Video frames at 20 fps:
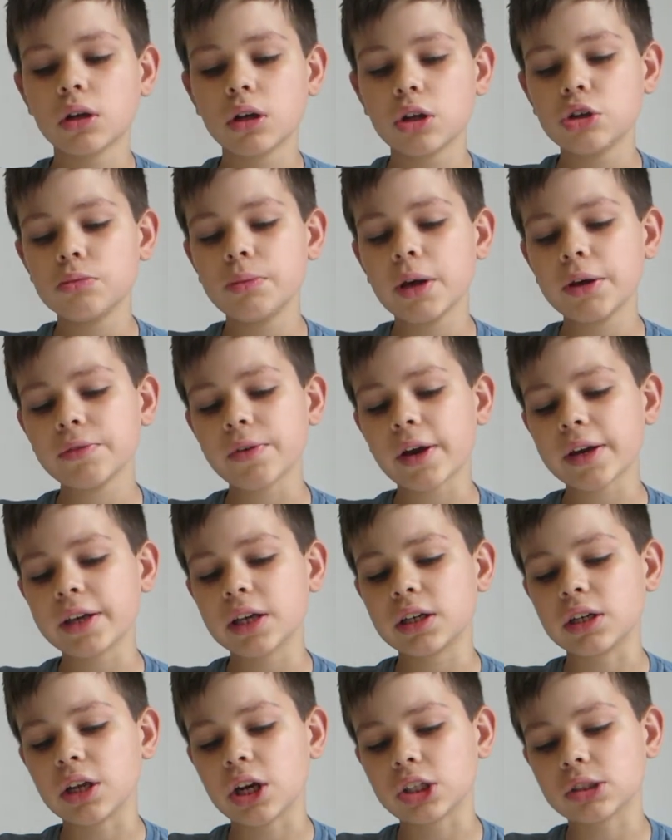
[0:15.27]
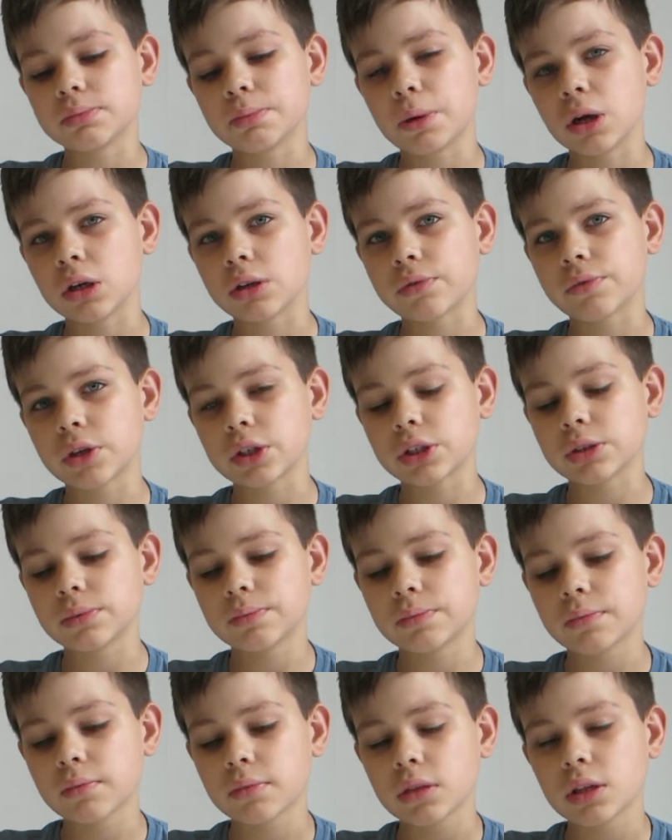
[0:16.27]
You may recognize part of it.
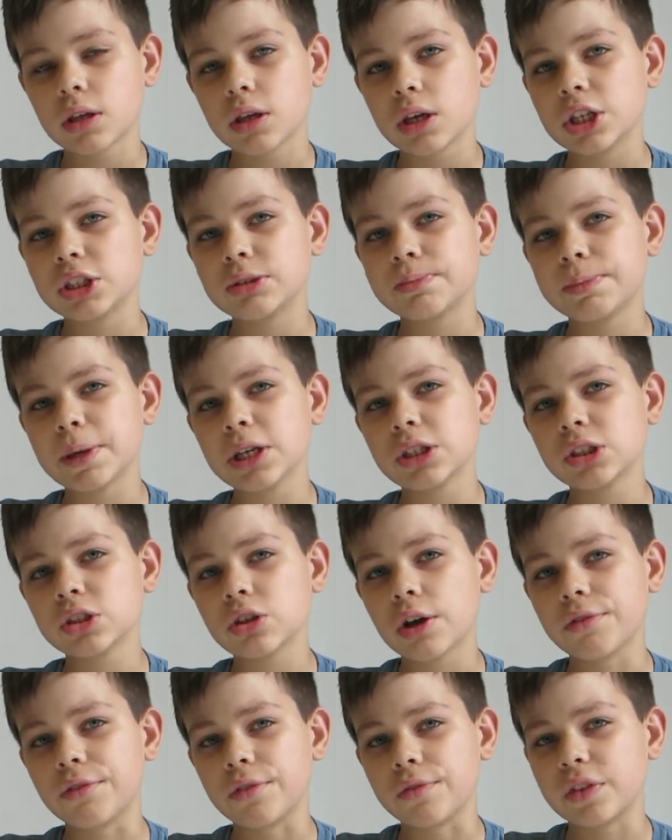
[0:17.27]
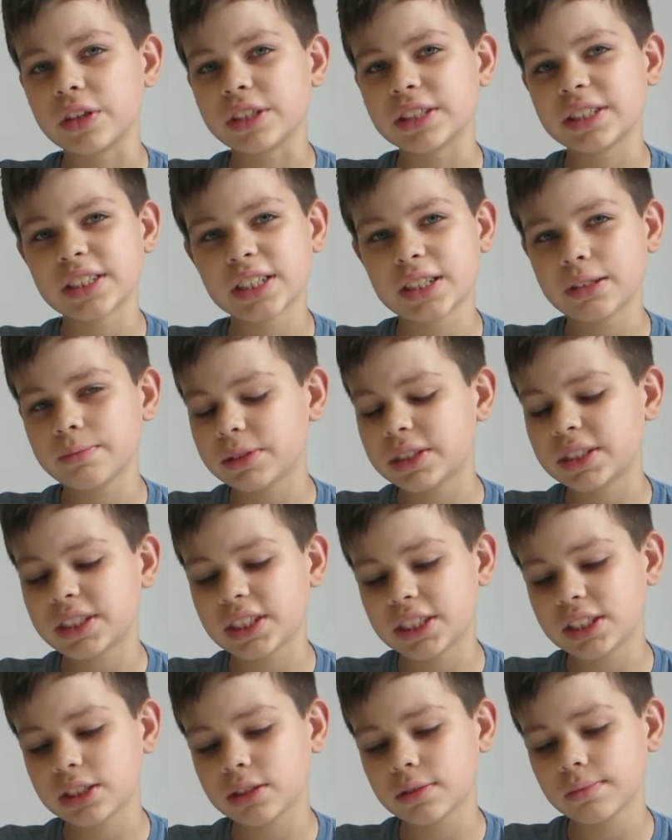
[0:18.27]
It's based off of the same
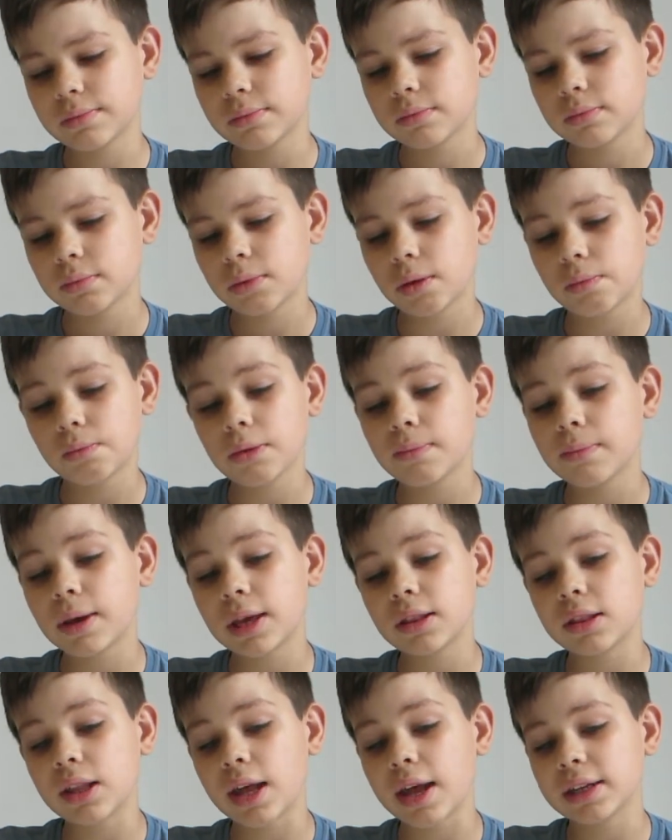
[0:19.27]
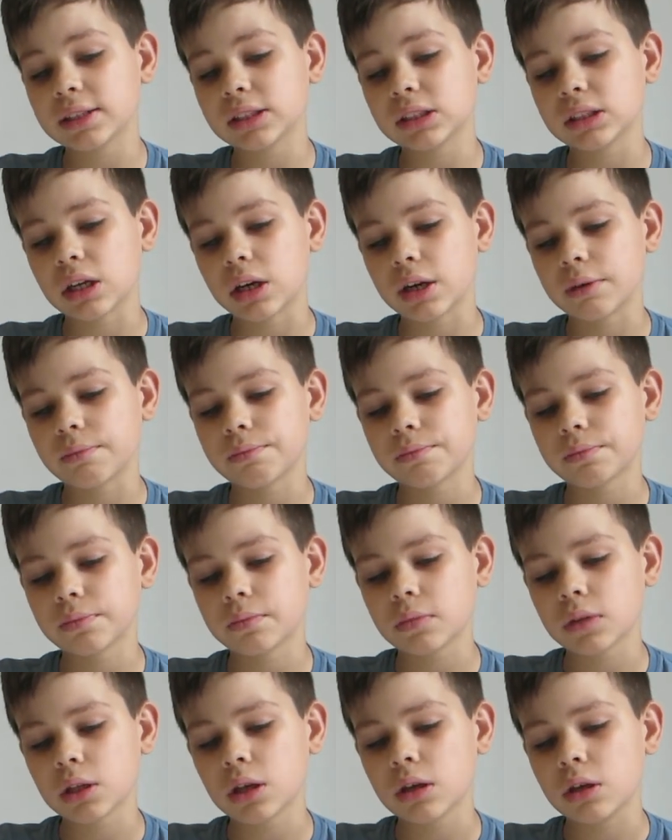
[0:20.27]
system that we made last time.
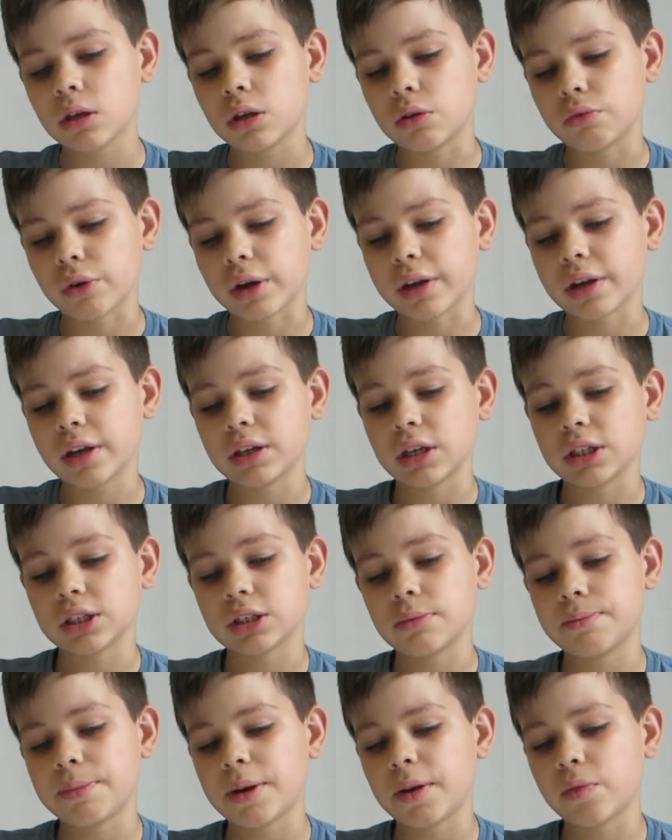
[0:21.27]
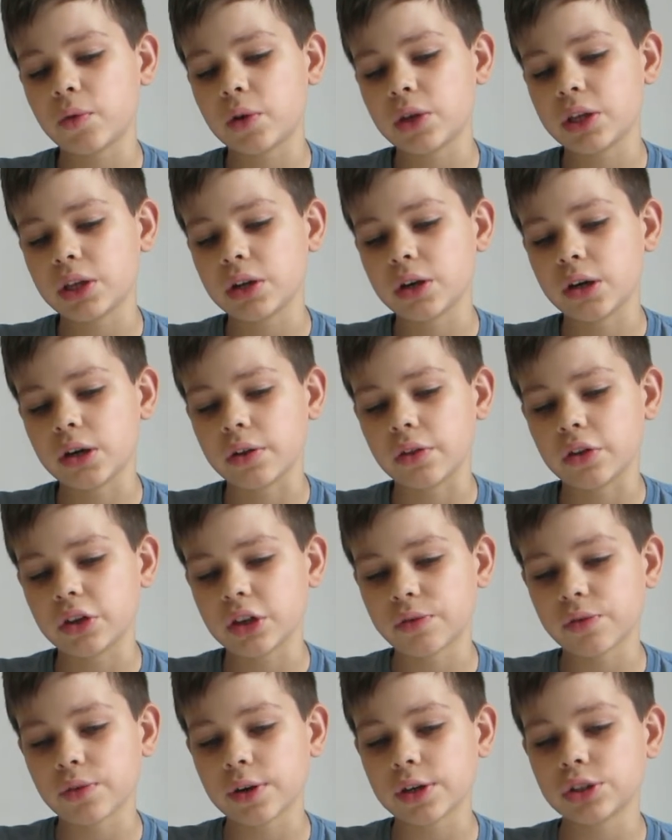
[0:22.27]
You'll recognize the bevel gear and the
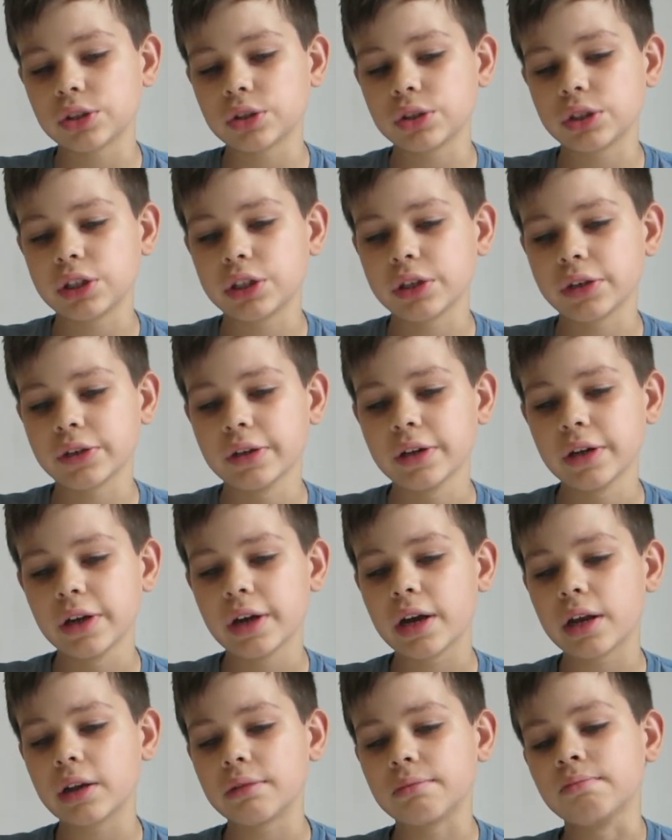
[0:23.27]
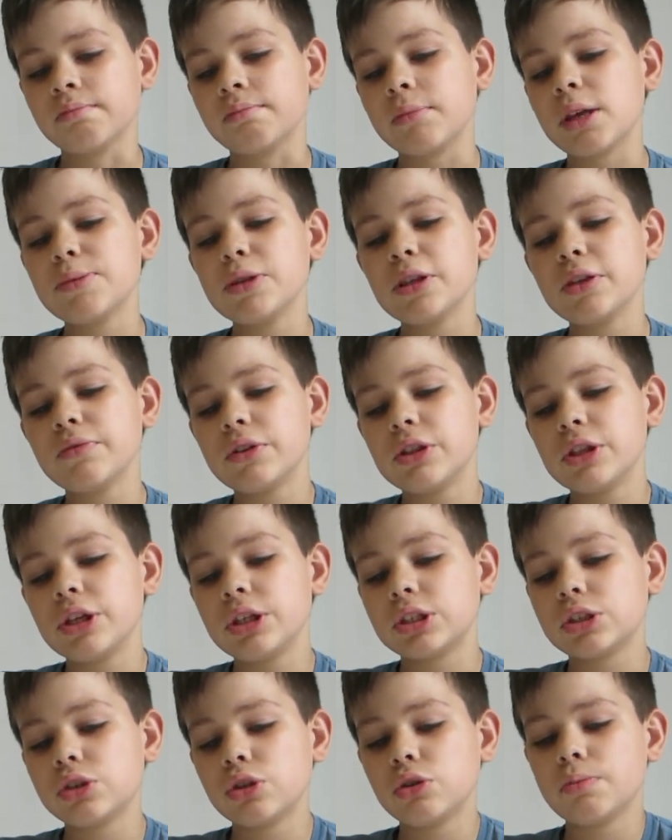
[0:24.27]
differential gear, and maybe even
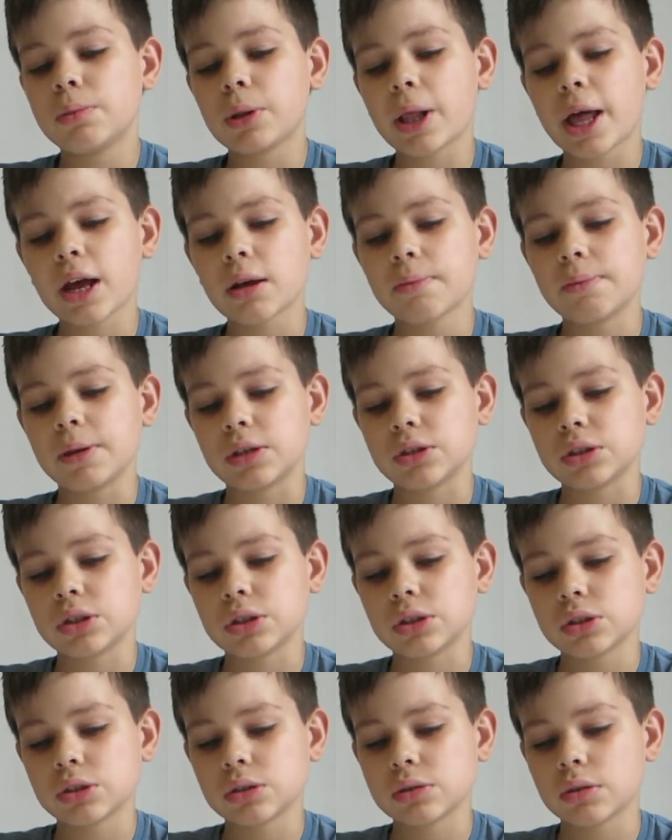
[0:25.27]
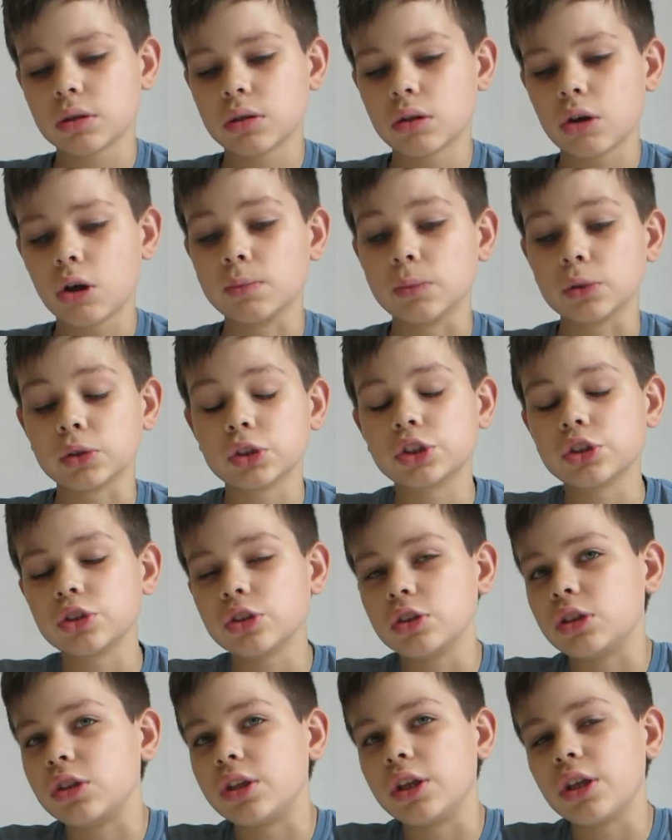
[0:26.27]
these two black pieces, almost
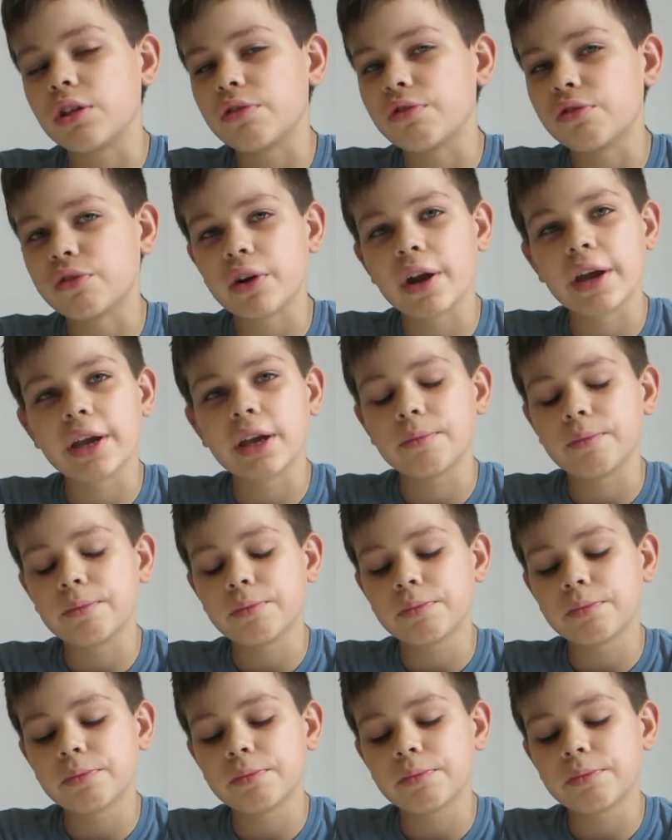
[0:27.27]
certainly the frame.